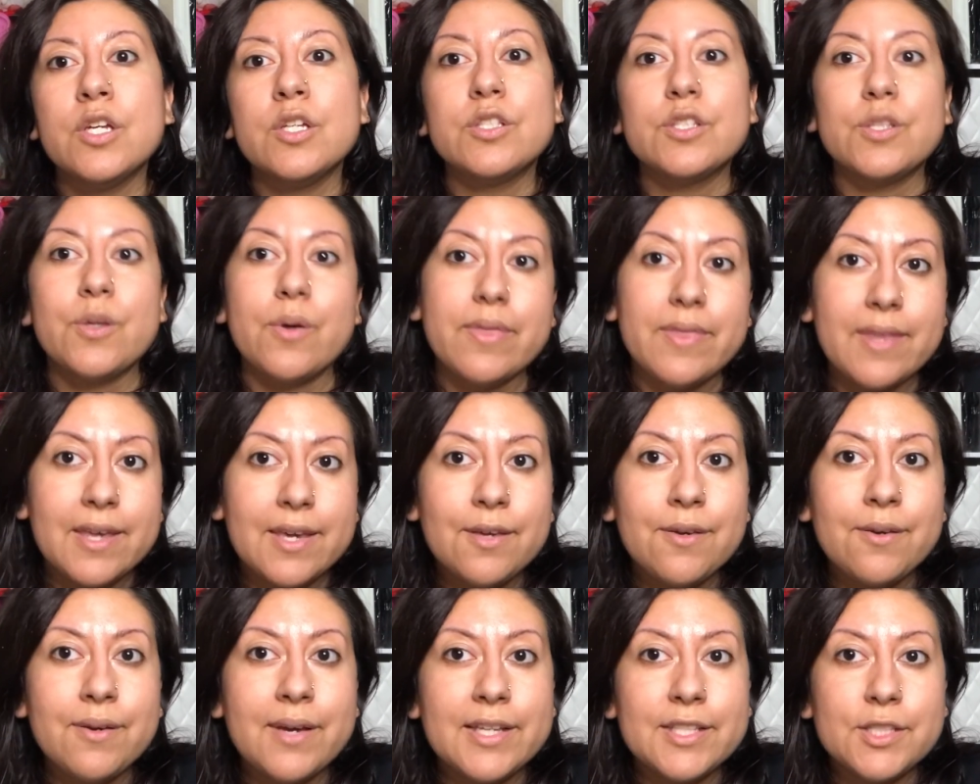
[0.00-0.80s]
So
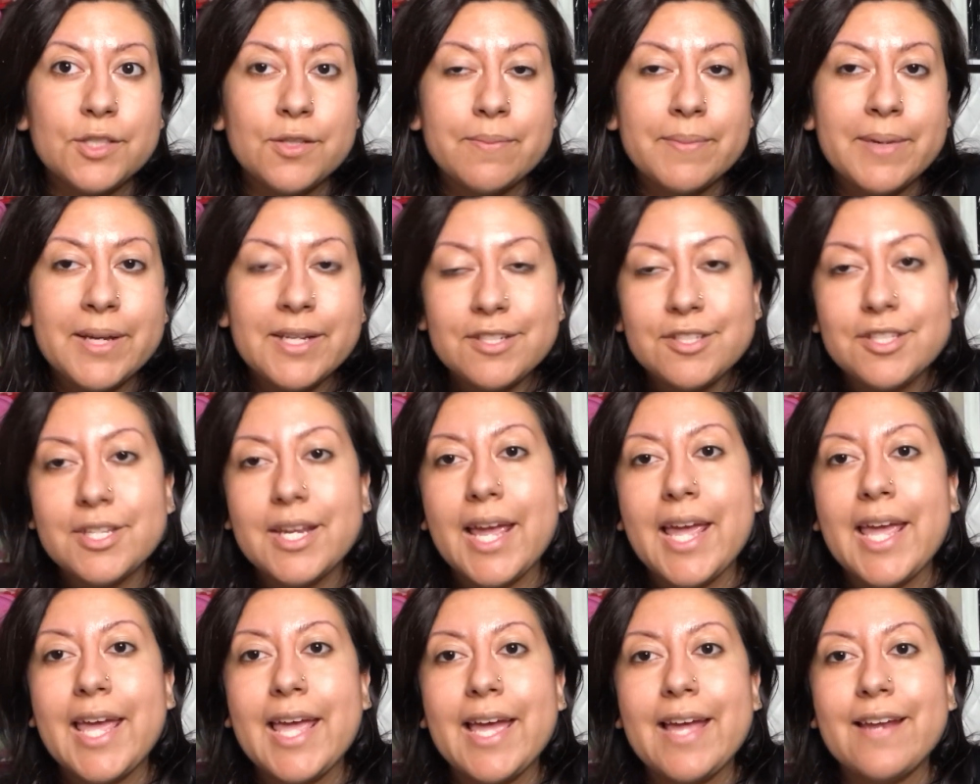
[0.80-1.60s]
thank you guys so much,
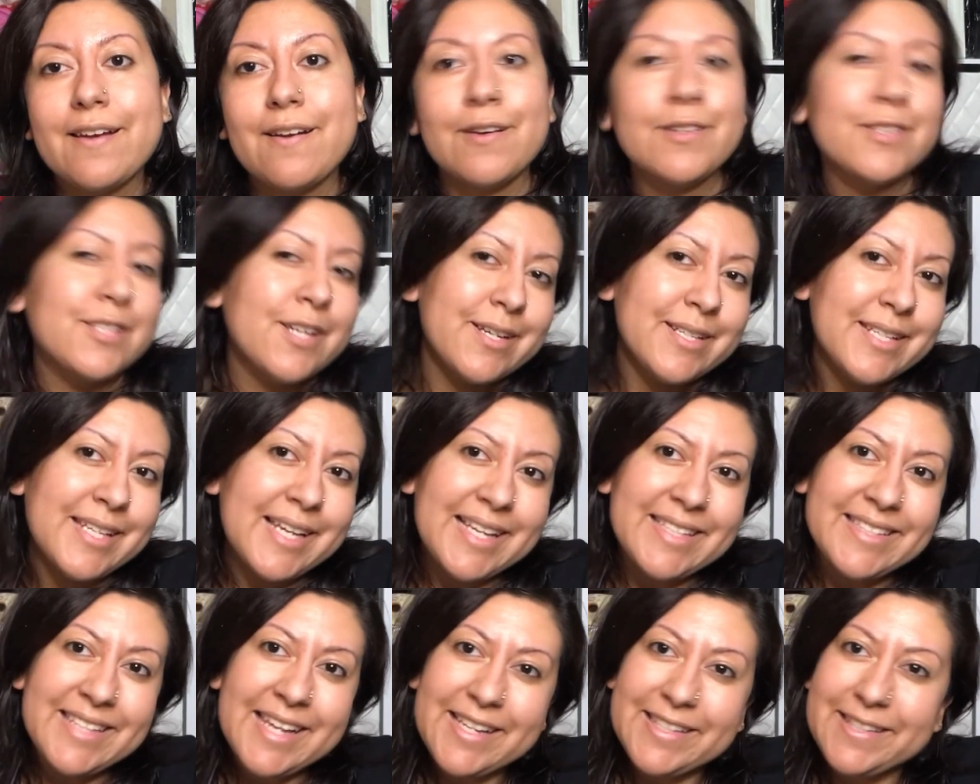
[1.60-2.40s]
and I'll talk to
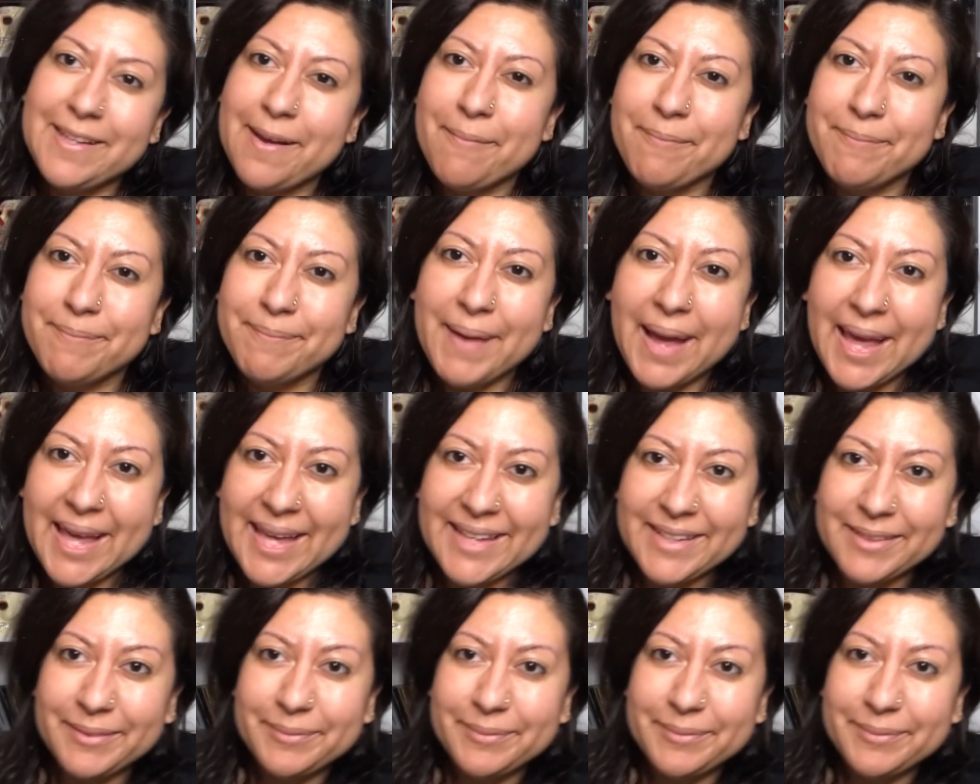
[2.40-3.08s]
you guys next time. Bye.